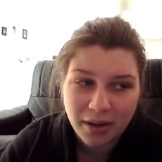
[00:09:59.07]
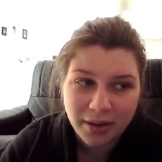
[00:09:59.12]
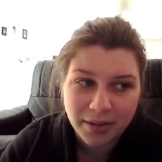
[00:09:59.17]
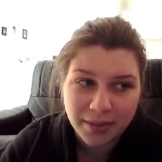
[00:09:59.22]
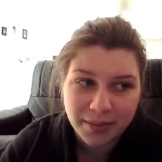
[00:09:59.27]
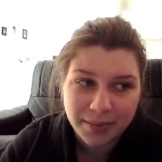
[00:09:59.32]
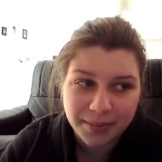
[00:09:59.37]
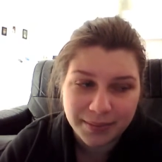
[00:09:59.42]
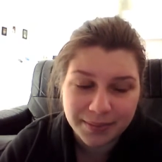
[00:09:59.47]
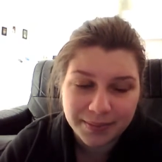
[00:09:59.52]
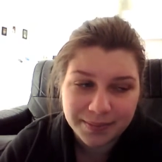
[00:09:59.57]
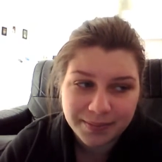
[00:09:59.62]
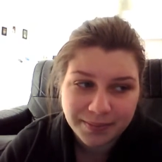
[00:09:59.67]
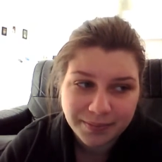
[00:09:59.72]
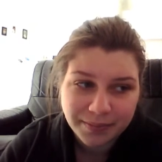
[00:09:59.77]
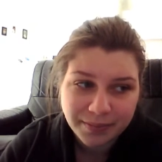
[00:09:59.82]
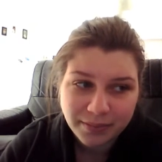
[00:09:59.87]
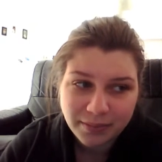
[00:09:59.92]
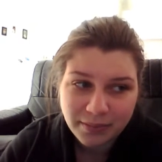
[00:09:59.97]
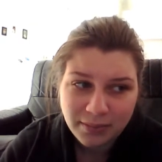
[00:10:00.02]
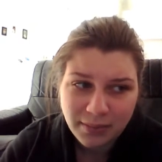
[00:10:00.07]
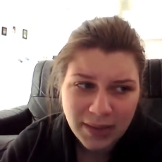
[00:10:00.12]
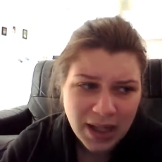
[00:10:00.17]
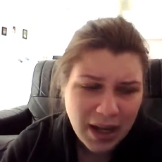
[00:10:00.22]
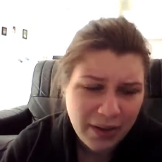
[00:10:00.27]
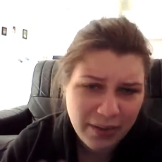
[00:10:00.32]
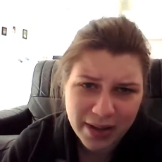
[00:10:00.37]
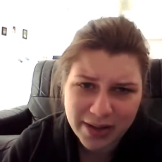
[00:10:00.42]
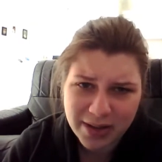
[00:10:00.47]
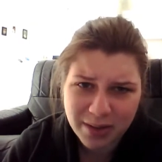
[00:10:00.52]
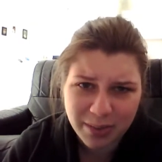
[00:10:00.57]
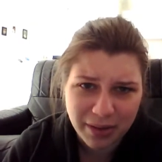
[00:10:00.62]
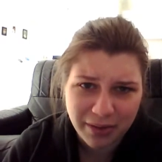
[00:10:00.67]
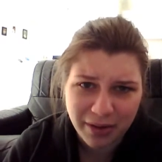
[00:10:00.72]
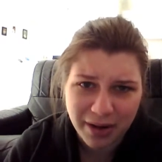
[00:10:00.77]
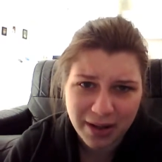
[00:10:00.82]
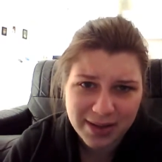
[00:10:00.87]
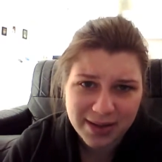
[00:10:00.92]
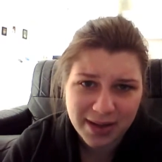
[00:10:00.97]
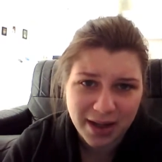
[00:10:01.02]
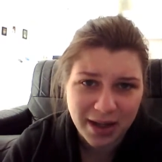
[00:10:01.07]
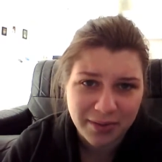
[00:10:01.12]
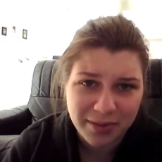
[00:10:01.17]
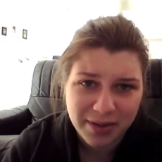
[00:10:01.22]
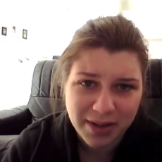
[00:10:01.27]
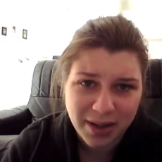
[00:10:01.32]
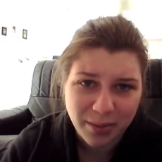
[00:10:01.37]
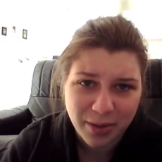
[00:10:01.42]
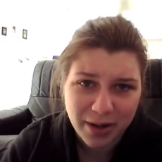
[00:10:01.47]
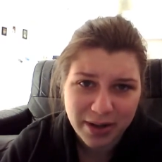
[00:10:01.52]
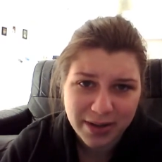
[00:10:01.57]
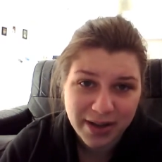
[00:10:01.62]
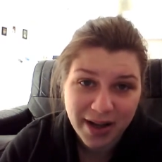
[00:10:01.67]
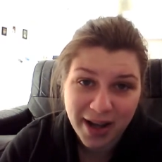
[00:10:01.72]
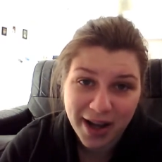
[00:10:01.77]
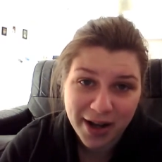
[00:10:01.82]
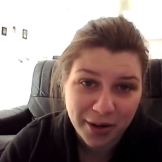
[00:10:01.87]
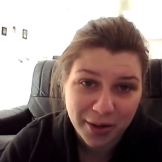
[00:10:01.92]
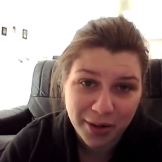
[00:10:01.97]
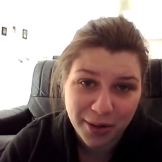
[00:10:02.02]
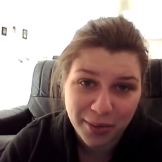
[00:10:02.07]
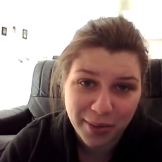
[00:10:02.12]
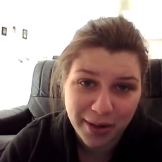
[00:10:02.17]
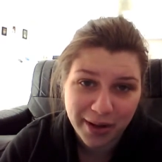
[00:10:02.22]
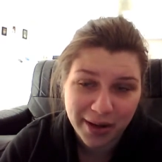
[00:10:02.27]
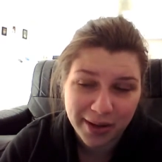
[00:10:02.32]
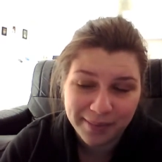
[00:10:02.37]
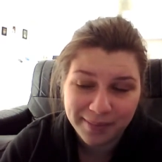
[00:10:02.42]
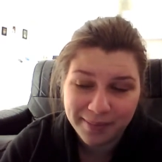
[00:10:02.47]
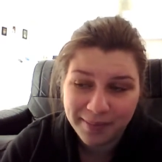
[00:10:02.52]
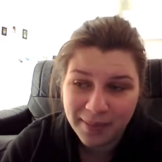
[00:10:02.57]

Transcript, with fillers: Um, everything's on my right side for some reason. I don't know